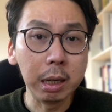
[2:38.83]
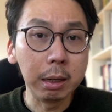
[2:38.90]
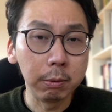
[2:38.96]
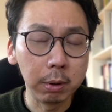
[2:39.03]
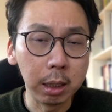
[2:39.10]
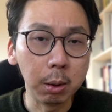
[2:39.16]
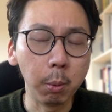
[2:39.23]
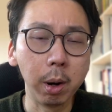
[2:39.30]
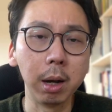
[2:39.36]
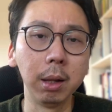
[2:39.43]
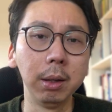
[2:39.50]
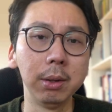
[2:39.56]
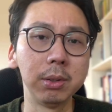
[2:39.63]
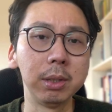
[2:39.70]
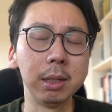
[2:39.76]
really well
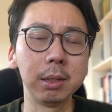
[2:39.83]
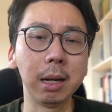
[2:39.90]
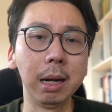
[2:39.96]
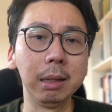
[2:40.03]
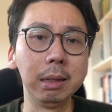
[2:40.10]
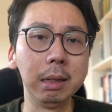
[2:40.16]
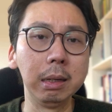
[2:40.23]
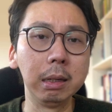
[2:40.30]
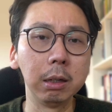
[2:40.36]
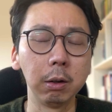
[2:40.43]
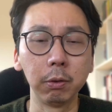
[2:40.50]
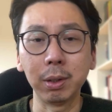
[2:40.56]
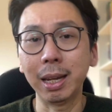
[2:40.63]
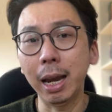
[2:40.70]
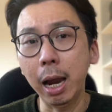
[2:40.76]
is this idea
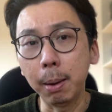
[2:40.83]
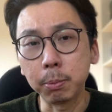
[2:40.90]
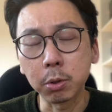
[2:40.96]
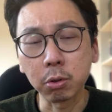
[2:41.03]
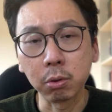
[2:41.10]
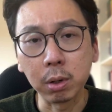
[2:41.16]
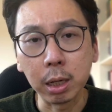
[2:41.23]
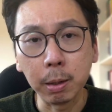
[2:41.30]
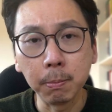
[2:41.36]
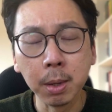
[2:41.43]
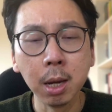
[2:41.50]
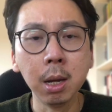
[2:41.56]
of capturing